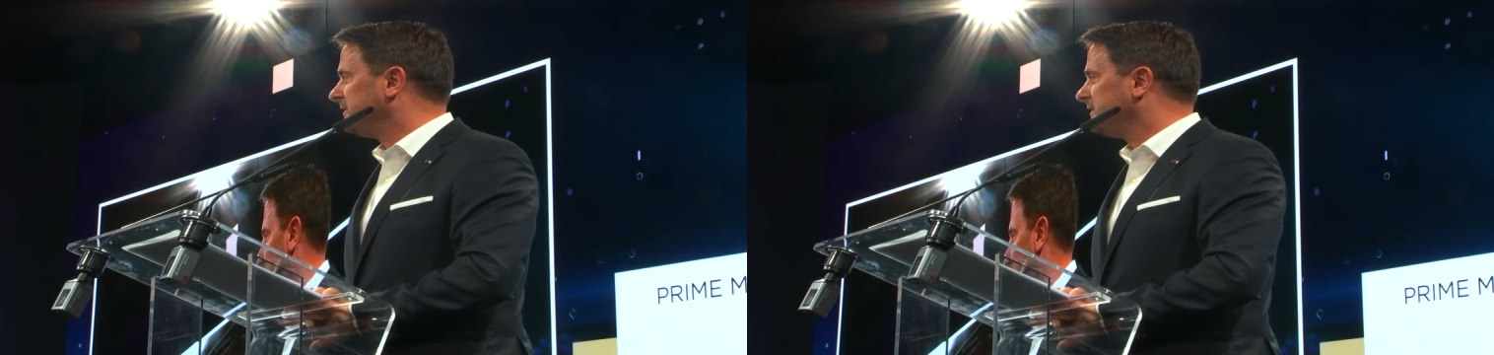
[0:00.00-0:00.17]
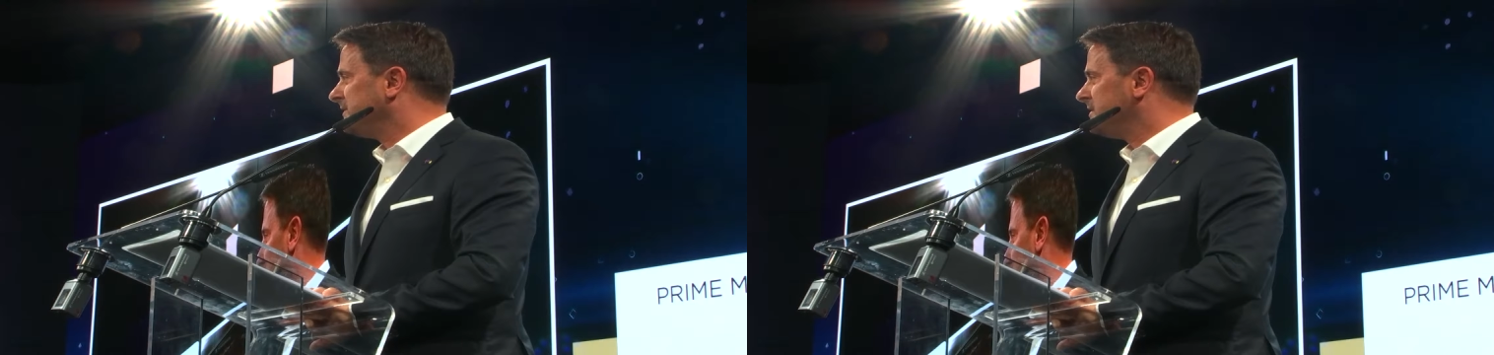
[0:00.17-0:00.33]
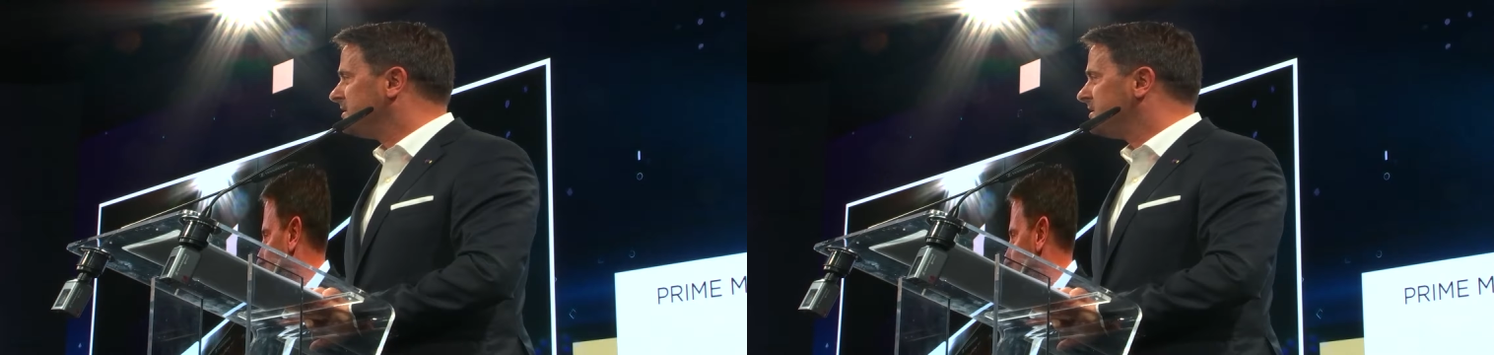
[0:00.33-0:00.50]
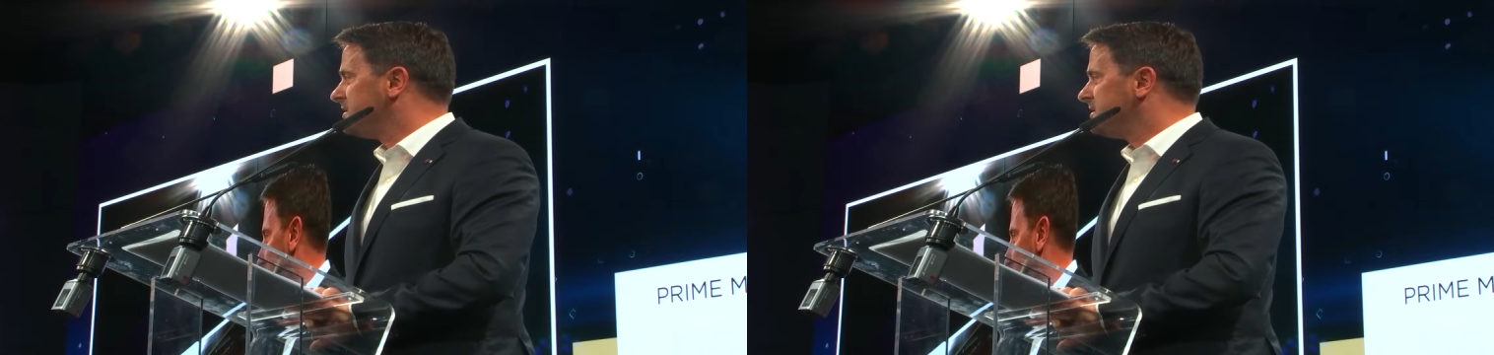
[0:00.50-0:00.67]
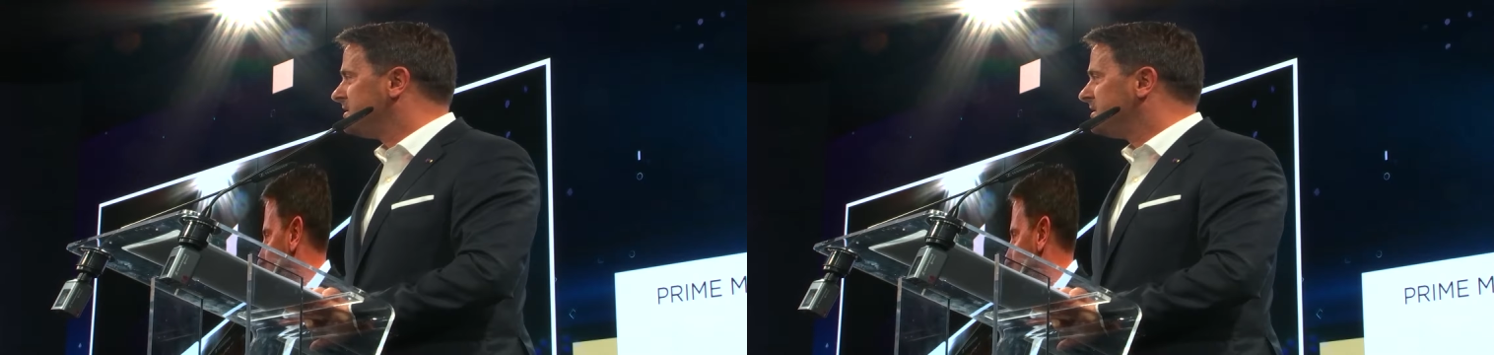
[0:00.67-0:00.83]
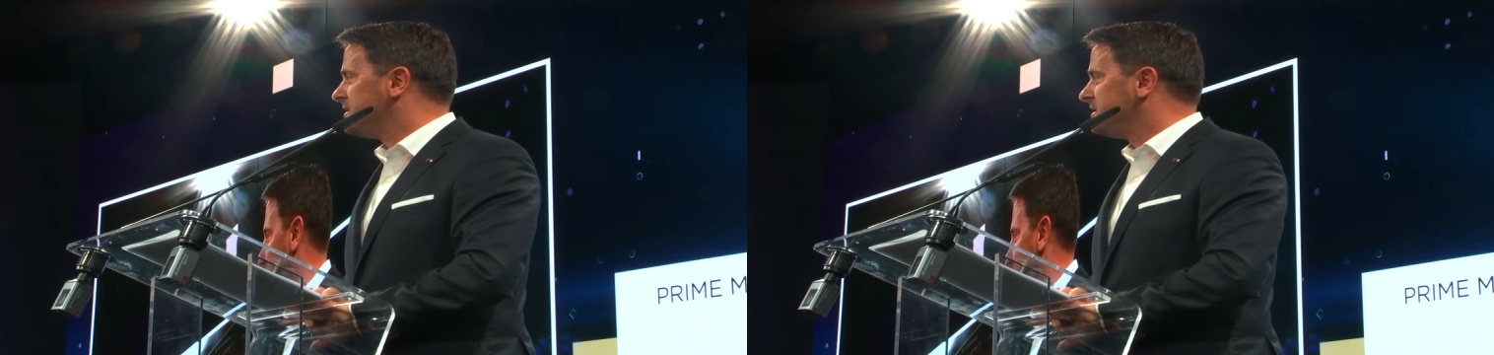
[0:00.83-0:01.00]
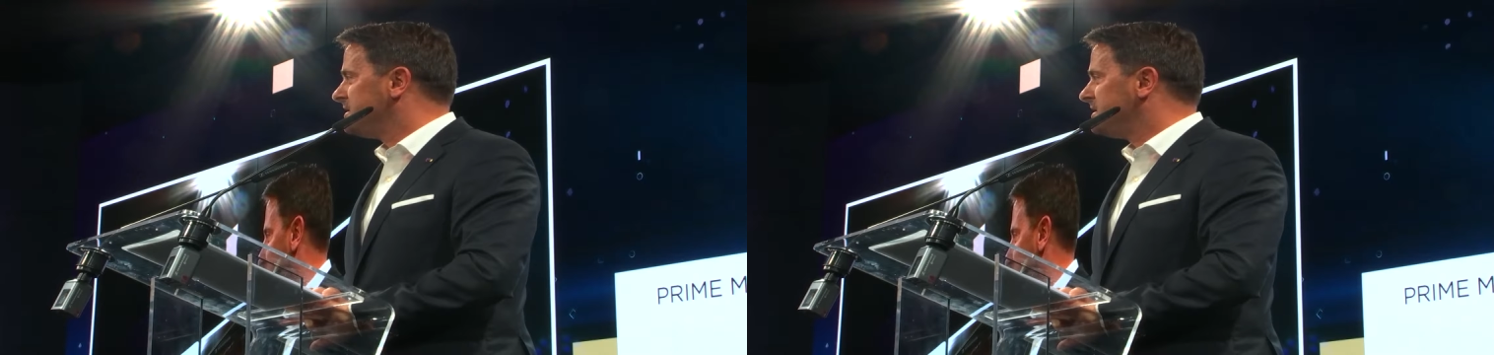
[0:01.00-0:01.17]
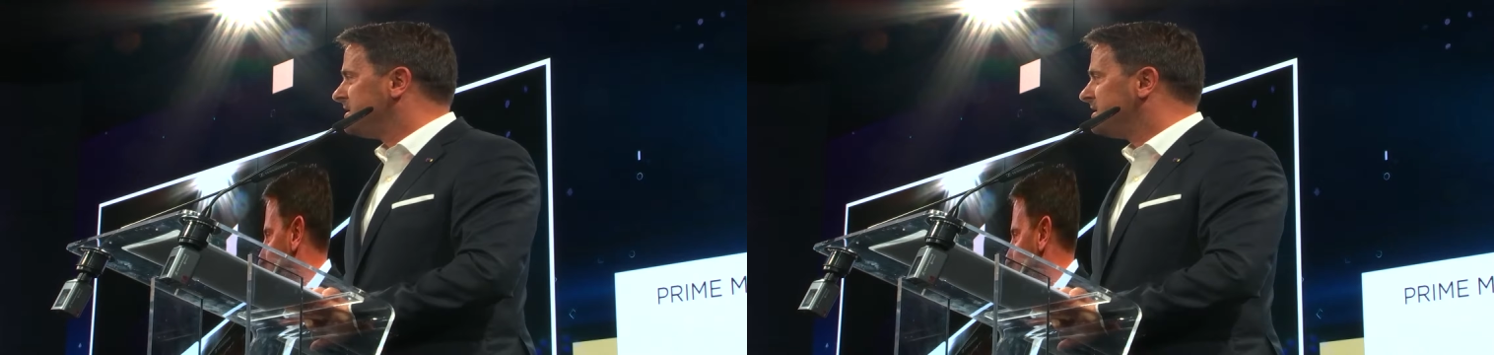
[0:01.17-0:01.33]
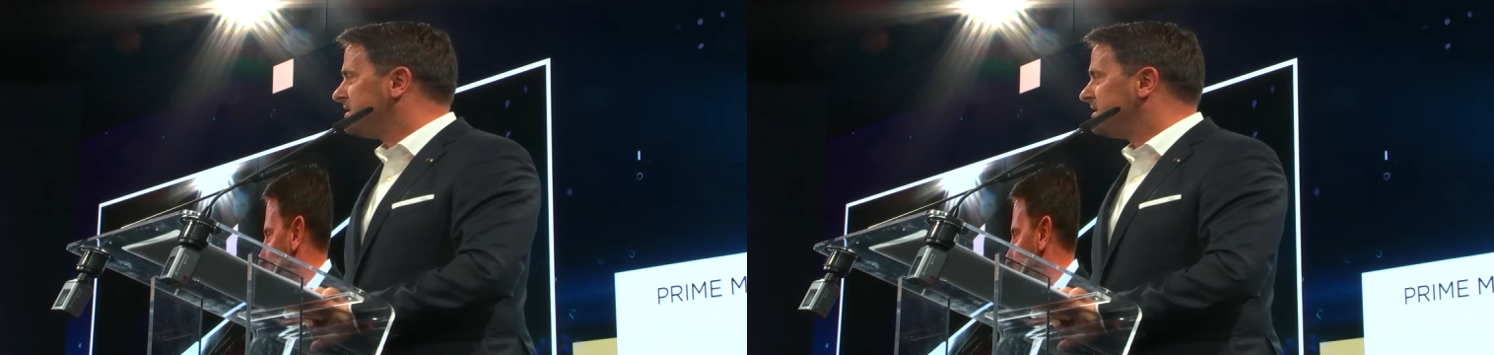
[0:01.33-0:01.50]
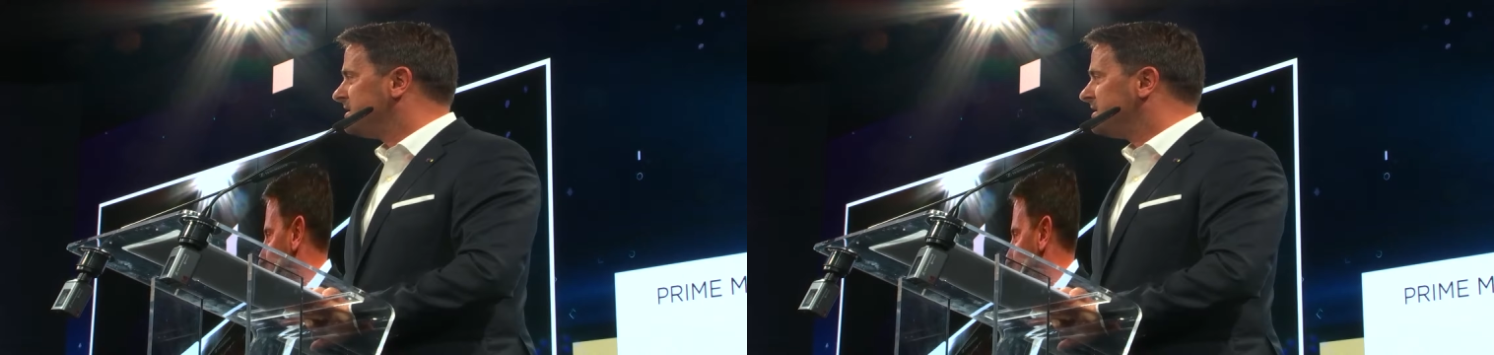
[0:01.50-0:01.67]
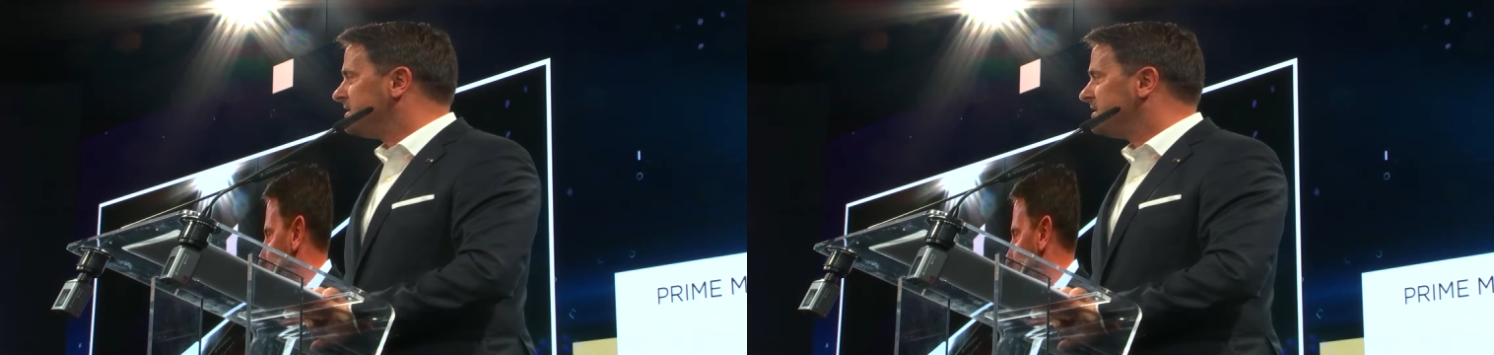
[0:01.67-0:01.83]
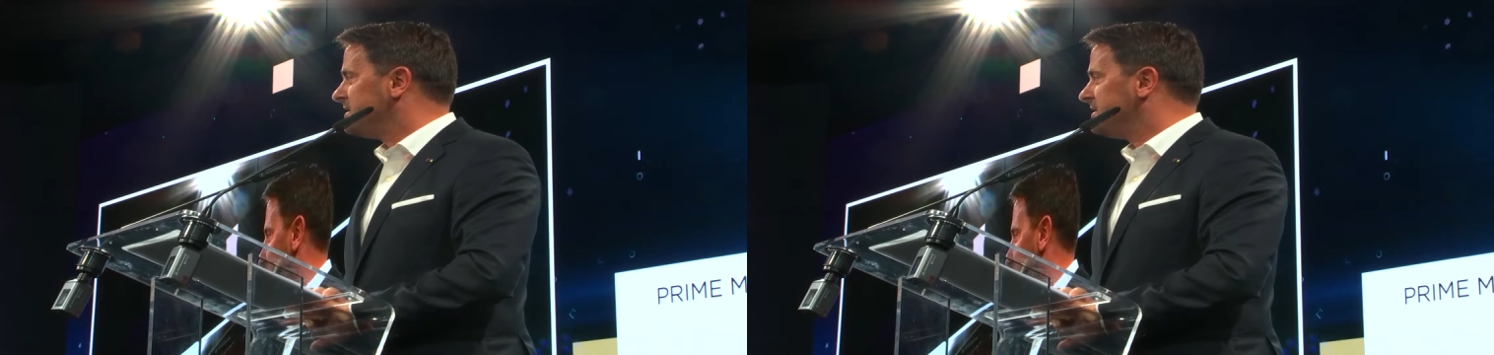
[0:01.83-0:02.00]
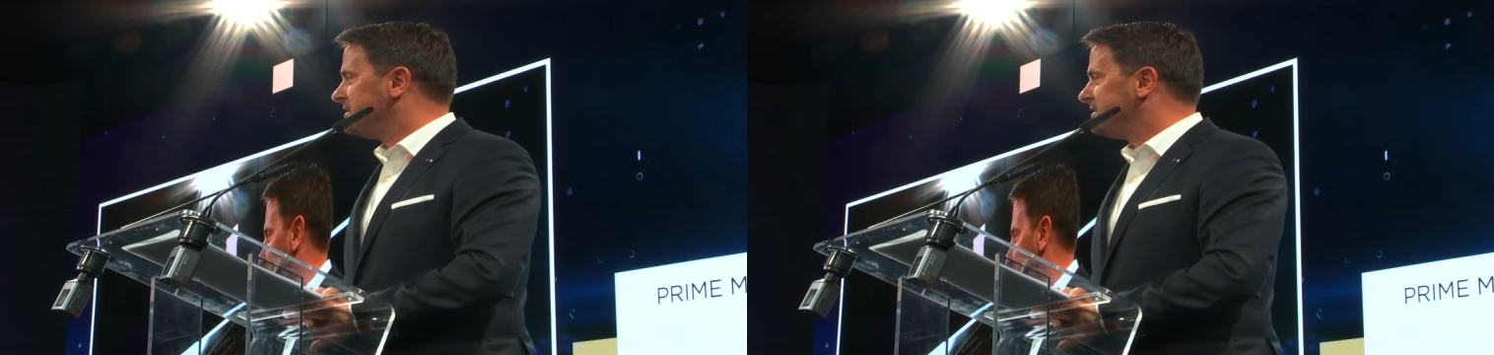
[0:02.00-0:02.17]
Nothing is said.